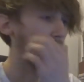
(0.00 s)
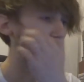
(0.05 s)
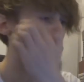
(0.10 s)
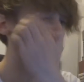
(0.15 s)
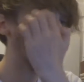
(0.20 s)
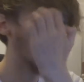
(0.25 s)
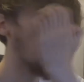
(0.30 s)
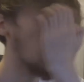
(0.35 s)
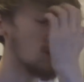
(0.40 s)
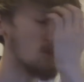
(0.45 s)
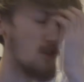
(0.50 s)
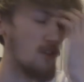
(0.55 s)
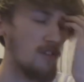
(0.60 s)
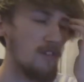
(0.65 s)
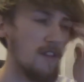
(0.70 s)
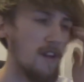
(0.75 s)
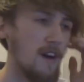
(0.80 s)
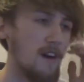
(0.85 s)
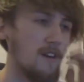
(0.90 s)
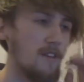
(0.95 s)
I really
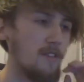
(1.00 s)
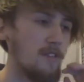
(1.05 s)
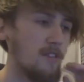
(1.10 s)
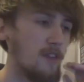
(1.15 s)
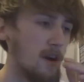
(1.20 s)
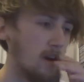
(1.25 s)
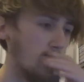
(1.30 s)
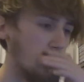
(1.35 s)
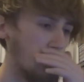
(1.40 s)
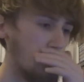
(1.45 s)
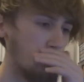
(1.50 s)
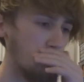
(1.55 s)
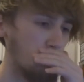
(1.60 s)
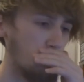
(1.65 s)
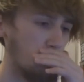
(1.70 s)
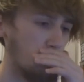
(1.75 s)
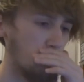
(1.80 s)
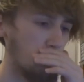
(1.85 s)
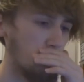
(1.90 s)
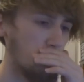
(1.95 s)
enjoyed that.
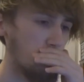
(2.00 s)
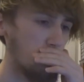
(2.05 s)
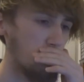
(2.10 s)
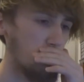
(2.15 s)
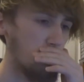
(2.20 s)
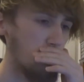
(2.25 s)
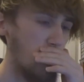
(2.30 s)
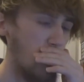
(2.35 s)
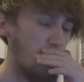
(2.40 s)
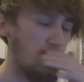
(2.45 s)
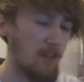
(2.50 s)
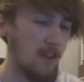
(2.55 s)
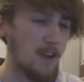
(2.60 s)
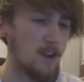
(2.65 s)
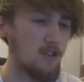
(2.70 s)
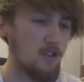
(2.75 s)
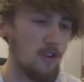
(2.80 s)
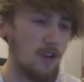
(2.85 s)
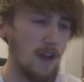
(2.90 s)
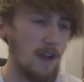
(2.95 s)
I think I
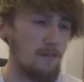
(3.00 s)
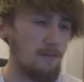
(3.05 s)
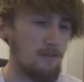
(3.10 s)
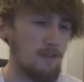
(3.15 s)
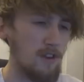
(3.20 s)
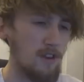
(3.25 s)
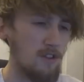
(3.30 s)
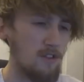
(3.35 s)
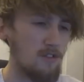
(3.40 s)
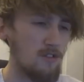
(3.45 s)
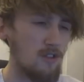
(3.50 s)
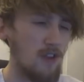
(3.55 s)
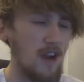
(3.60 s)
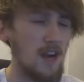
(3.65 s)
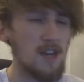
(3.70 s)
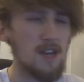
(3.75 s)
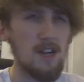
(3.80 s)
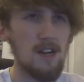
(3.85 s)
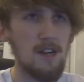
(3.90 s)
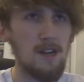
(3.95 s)
enjoyed every story.
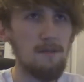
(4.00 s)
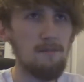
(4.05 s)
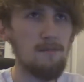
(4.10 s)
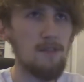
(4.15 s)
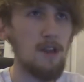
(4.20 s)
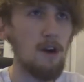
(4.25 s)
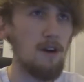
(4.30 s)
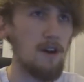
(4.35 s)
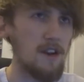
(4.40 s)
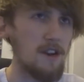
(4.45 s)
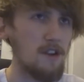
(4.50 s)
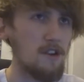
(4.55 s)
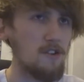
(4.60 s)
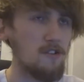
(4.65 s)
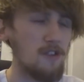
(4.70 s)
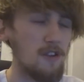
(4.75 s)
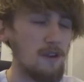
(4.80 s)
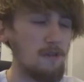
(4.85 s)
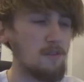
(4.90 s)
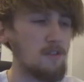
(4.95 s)
Actually, no, I didn't
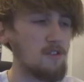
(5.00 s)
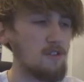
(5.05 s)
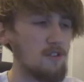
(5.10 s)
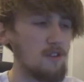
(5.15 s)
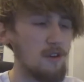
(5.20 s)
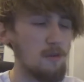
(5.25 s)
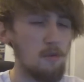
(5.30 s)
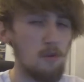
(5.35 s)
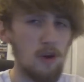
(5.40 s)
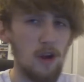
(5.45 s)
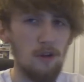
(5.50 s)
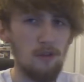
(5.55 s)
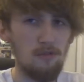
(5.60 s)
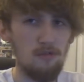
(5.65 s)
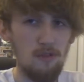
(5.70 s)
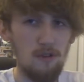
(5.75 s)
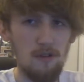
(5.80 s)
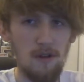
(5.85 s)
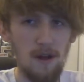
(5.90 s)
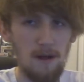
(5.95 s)
enjoy every story. We'll go
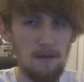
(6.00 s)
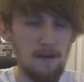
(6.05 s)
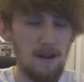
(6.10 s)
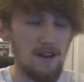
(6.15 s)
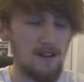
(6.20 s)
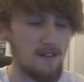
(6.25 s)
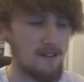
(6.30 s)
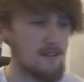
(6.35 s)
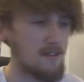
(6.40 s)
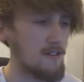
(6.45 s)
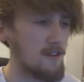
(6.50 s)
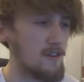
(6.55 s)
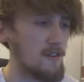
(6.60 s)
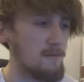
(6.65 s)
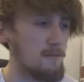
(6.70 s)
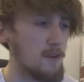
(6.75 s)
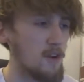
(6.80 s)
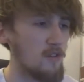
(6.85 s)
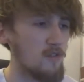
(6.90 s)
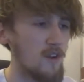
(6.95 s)
through like my least to
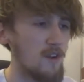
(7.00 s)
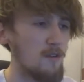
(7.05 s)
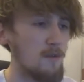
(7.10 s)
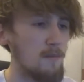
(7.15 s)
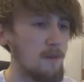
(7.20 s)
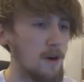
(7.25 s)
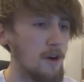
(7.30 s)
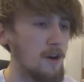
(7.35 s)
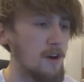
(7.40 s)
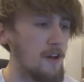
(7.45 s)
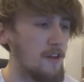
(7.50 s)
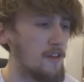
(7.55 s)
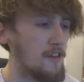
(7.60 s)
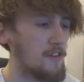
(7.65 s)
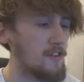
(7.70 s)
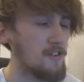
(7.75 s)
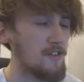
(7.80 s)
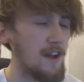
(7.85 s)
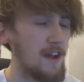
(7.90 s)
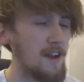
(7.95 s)
most favorite, but
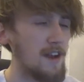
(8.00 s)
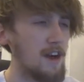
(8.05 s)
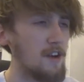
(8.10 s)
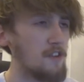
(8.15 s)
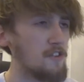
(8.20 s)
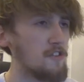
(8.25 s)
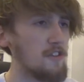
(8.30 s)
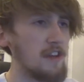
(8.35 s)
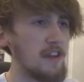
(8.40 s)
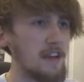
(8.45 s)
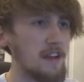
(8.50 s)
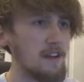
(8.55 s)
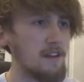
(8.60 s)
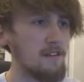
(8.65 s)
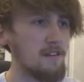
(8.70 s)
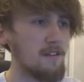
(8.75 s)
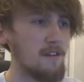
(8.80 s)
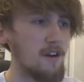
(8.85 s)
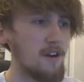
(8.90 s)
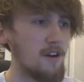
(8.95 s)
standout
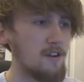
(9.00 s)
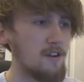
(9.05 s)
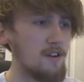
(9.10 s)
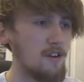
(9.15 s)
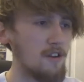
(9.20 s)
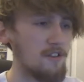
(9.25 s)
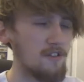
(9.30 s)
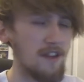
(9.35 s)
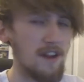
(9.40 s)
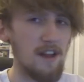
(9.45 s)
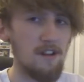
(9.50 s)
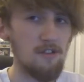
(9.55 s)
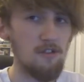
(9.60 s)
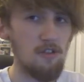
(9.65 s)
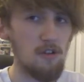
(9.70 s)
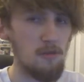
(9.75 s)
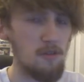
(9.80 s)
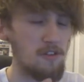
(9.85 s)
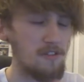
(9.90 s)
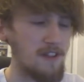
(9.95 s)
scene, not standout
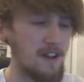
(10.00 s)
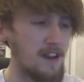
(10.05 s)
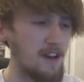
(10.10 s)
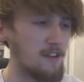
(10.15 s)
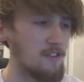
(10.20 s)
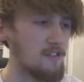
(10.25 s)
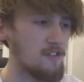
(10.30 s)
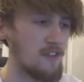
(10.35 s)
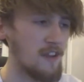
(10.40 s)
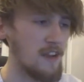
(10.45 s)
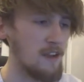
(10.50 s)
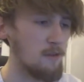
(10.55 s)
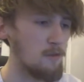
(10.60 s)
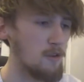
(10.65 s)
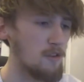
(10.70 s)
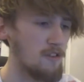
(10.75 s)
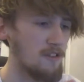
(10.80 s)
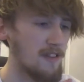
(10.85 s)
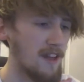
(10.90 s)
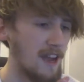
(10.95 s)
story, but standout scene
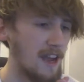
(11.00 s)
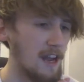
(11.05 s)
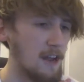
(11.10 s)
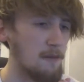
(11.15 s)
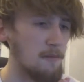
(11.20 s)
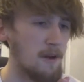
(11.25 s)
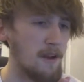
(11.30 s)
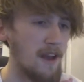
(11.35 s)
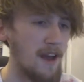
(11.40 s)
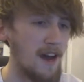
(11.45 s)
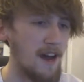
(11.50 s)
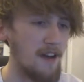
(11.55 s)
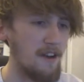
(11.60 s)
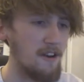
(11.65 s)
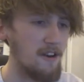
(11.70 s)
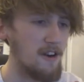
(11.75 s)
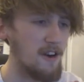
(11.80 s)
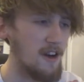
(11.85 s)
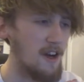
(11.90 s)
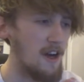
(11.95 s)
was Caleb and
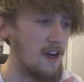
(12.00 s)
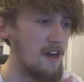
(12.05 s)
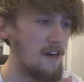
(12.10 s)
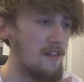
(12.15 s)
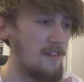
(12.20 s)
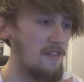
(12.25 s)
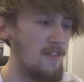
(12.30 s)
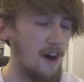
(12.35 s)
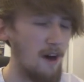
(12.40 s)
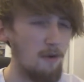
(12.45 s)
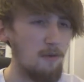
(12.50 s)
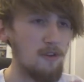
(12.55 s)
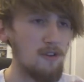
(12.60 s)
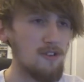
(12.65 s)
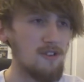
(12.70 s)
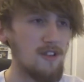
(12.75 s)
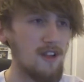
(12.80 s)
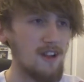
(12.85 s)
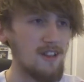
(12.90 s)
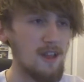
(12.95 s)
Hannah. That
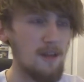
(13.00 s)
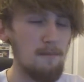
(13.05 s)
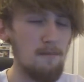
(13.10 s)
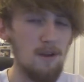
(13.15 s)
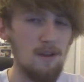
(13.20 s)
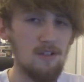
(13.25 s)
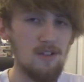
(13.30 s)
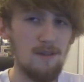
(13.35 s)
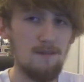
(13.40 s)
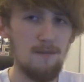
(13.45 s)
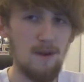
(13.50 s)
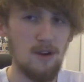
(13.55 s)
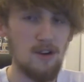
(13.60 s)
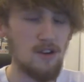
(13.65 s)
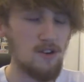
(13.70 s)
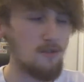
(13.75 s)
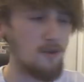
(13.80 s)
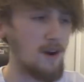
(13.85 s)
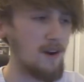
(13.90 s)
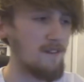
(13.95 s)
was like the most
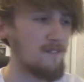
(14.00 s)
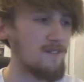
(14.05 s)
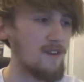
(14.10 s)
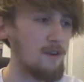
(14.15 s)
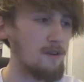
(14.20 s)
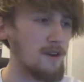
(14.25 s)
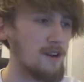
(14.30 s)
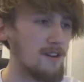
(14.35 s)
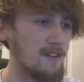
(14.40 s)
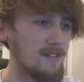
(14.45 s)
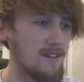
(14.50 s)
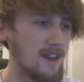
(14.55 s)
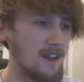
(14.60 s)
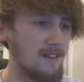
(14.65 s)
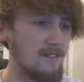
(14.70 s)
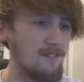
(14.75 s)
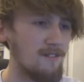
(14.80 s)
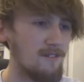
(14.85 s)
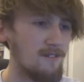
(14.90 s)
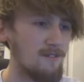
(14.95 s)
emotional I felt in a
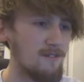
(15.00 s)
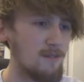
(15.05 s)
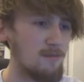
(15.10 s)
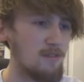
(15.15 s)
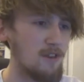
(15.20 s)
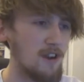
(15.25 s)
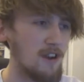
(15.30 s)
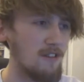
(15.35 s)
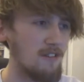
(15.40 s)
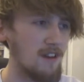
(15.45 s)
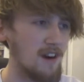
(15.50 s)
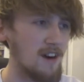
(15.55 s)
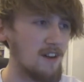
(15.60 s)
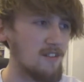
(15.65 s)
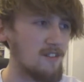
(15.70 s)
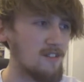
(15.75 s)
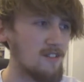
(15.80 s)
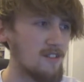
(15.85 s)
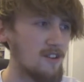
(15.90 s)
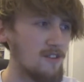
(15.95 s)
scene for Pretty Little
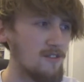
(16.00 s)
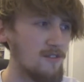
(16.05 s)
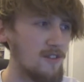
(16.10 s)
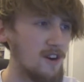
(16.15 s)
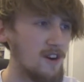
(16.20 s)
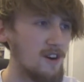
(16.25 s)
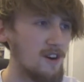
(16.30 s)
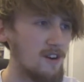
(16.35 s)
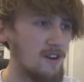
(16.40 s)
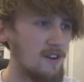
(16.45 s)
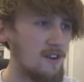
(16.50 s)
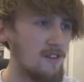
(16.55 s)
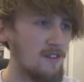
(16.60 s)
Liars so far.